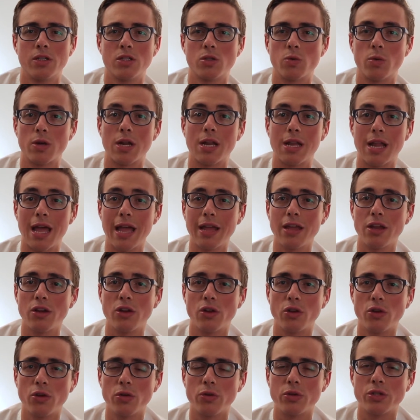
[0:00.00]
So what I'd like you
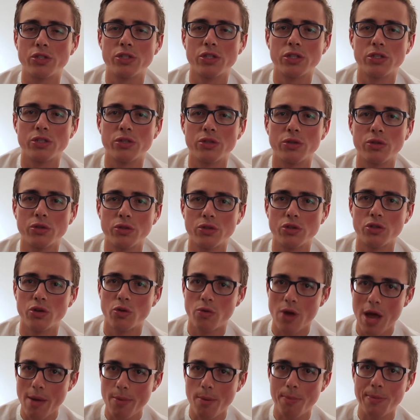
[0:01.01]
to do is just to
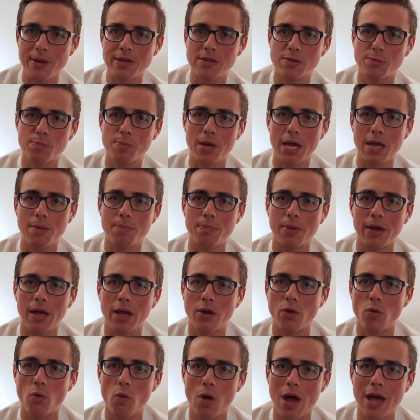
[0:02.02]
grab a piece of paper
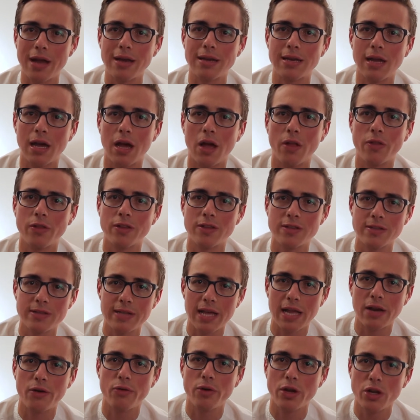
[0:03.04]
and write down the
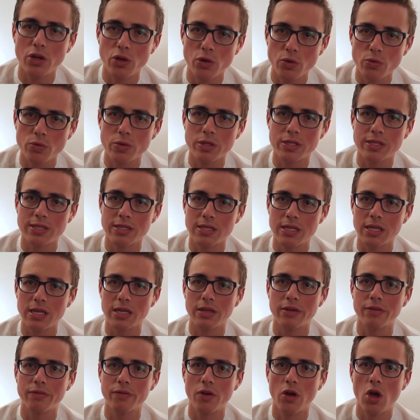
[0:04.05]
salary you
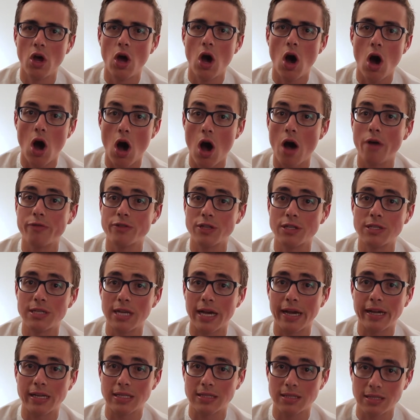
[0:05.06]
receive after
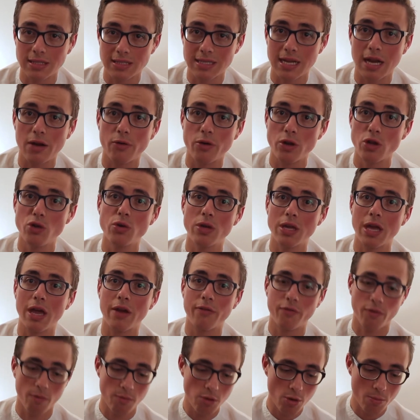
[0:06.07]
tax, the salary you
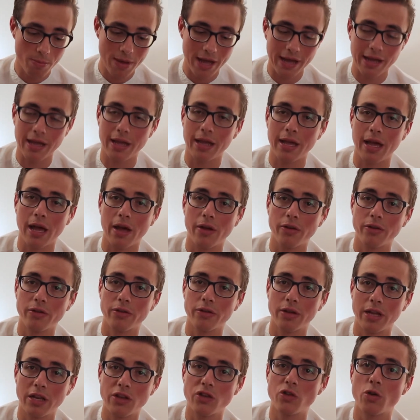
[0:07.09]
get from your bank
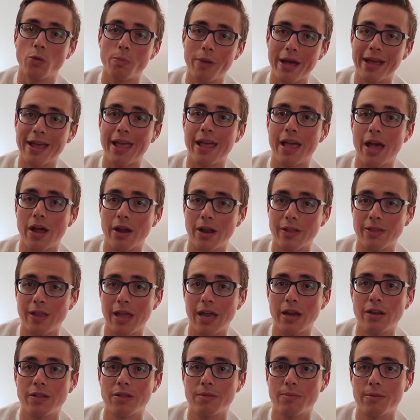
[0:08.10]
account into your bank account at the
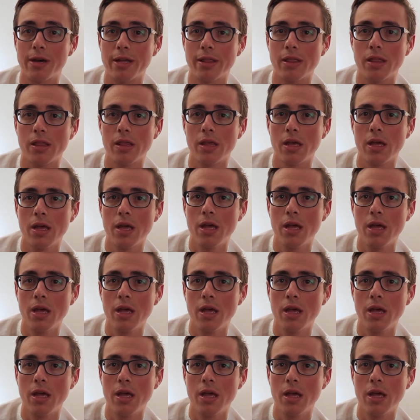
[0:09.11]
end of the month.